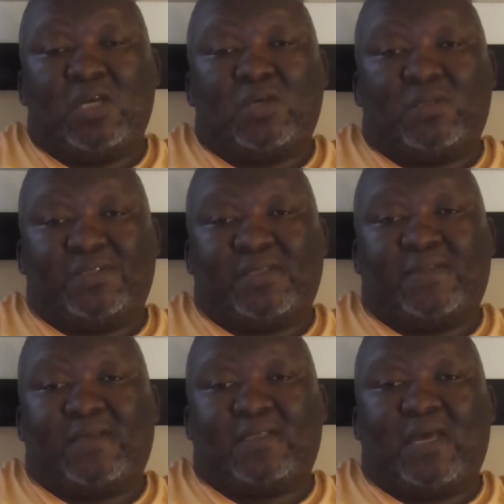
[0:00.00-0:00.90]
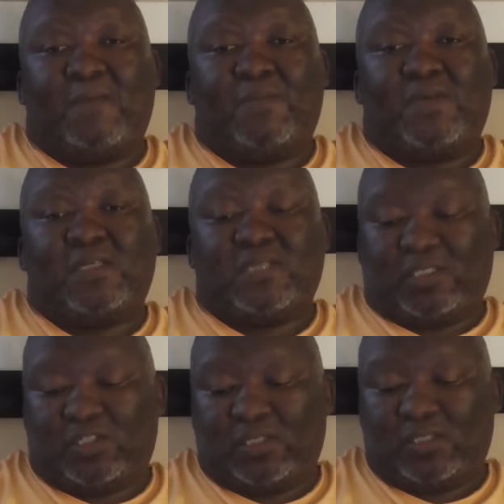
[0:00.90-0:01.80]
you'll see that there is
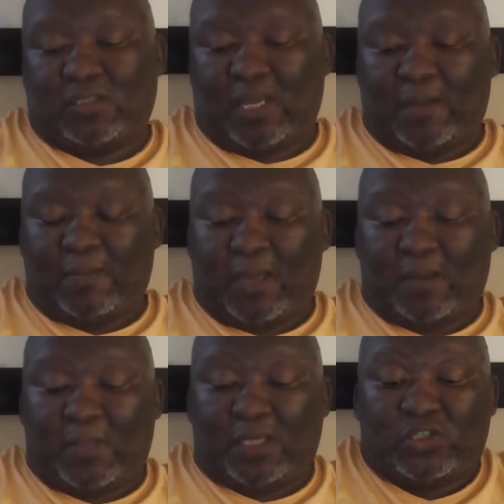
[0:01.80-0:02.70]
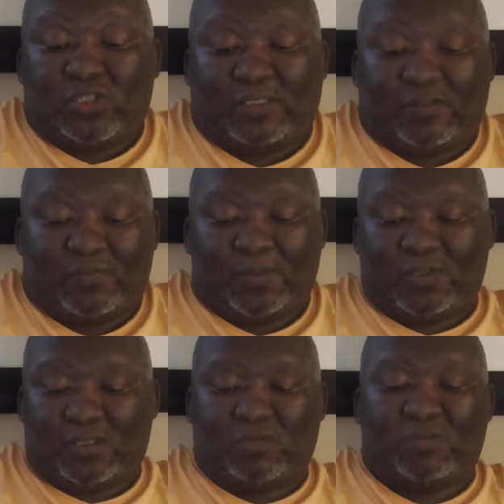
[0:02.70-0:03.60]
actually a sheet of
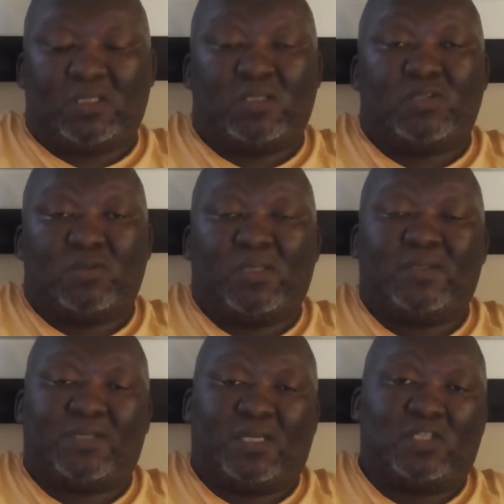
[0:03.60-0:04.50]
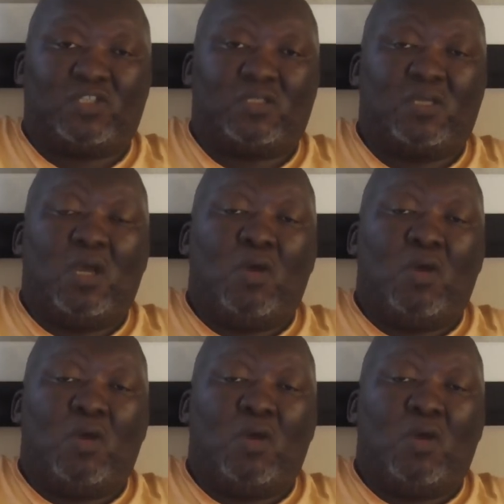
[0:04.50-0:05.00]
music written in Gual notation,